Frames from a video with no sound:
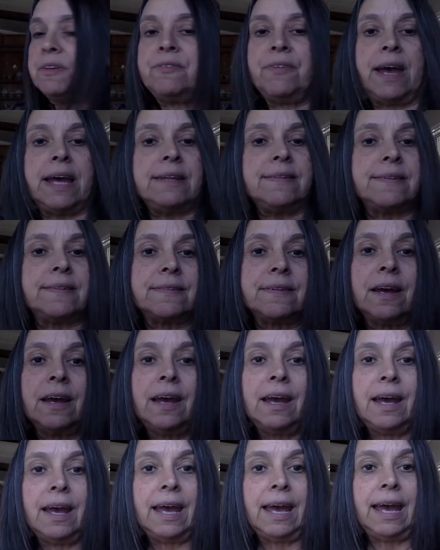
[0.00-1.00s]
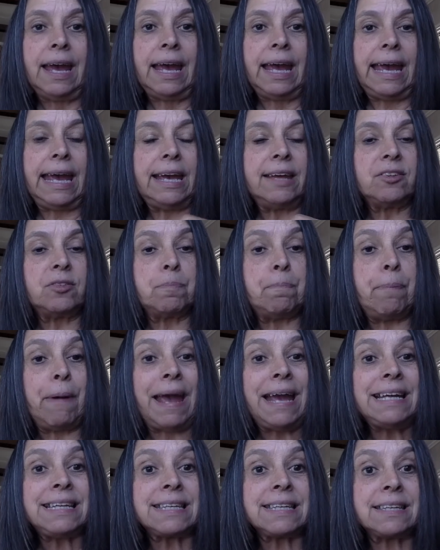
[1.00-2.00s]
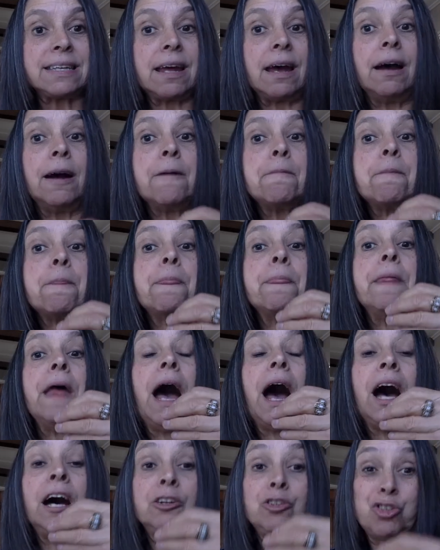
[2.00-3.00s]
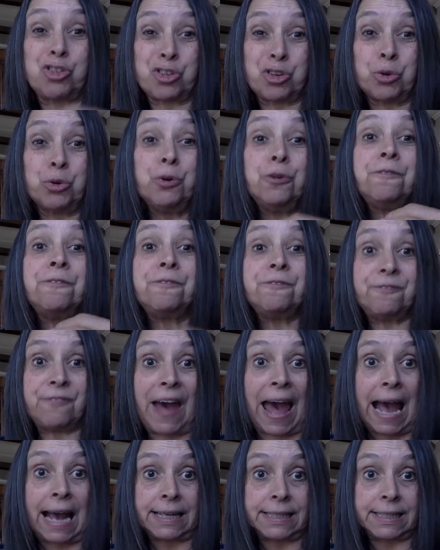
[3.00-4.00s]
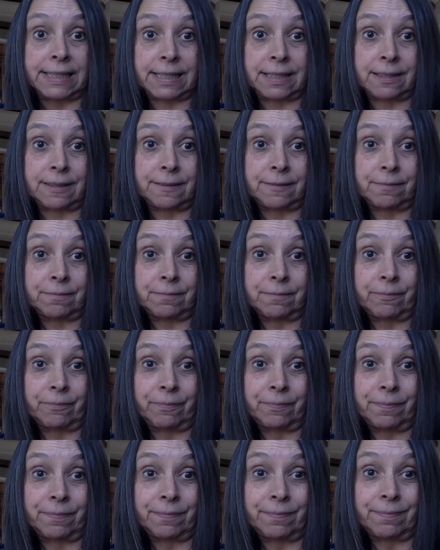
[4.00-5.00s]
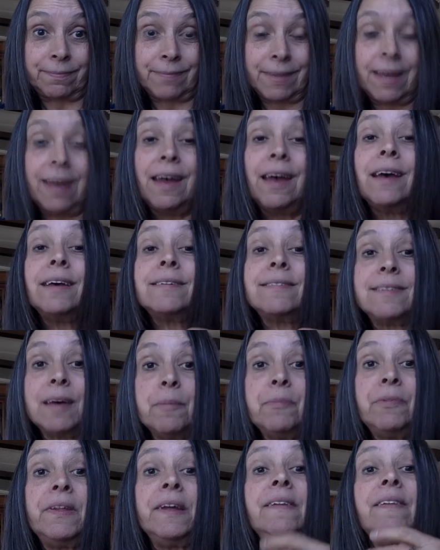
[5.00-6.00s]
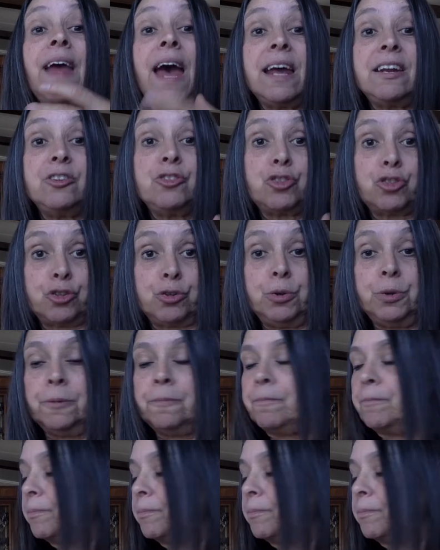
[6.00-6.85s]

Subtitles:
events is based on true facts. Something that is true.